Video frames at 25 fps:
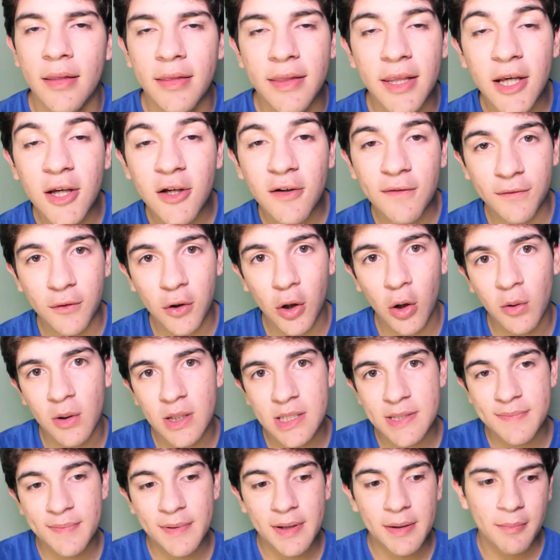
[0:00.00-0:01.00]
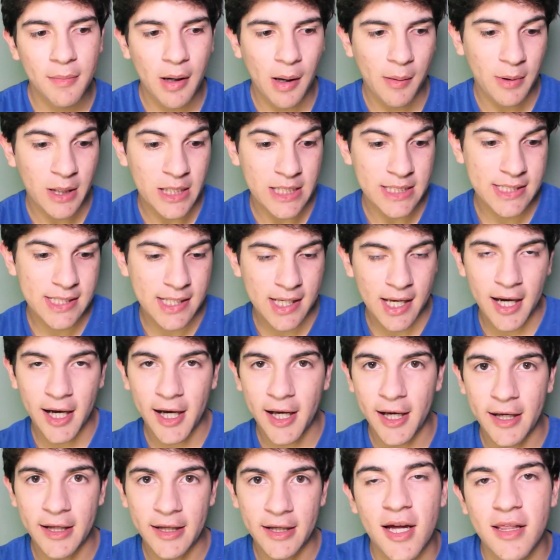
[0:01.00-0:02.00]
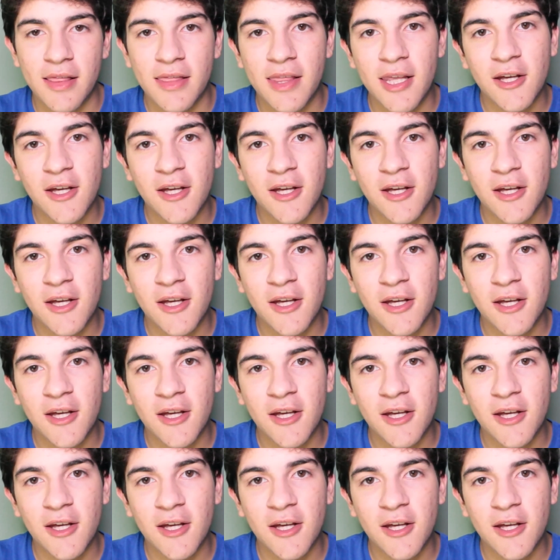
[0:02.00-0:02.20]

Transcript: thank you for always being by my side.